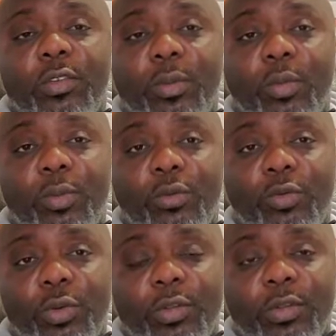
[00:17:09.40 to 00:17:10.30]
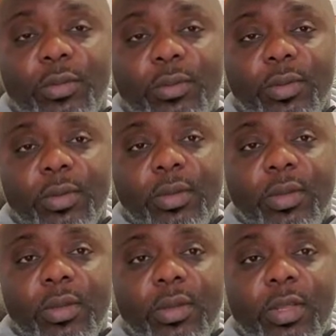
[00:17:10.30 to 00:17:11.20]
same opportunity.
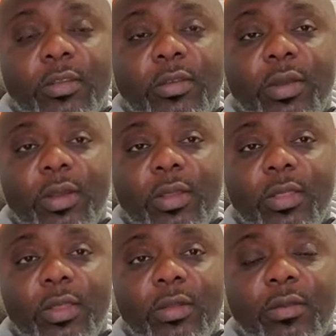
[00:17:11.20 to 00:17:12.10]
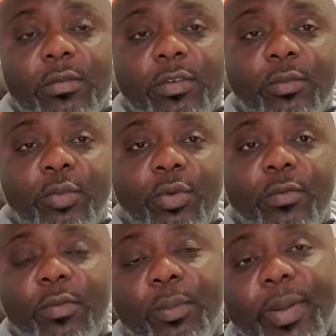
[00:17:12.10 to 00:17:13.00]
That's I think the first point
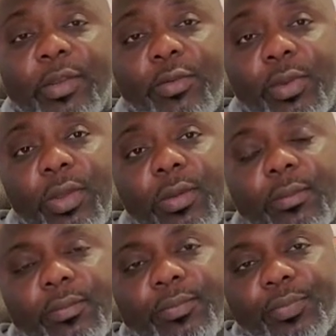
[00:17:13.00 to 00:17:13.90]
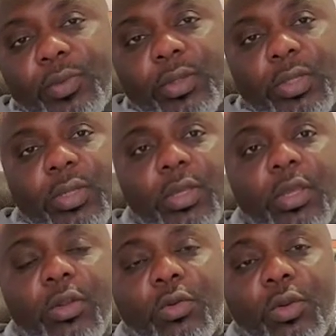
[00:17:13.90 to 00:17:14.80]
for part three. Yeah,
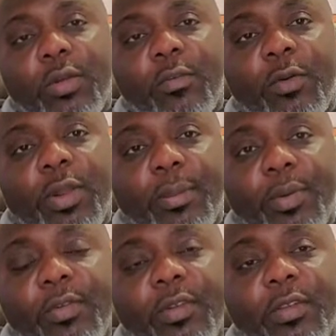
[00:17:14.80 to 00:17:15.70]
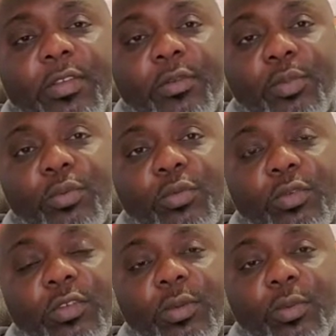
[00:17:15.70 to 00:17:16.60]
not every other person is exposed to
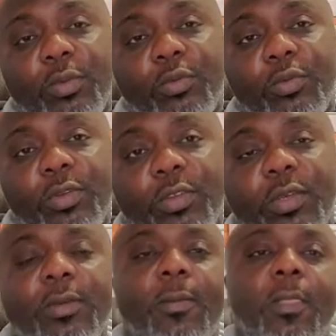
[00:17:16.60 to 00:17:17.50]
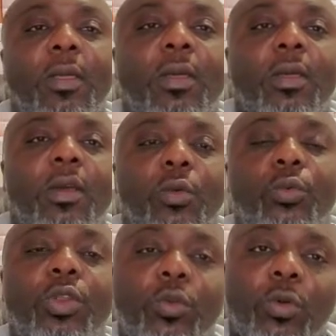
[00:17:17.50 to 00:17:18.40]
the same opportunity.
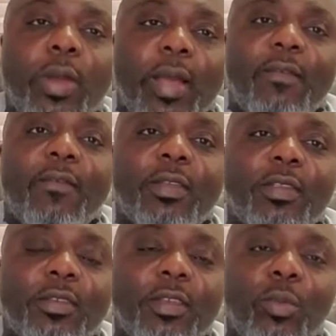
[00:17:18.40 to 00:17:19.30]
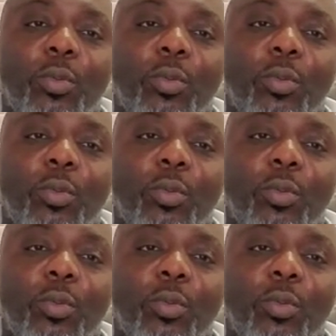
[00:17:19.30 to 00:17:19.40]
We do not have the same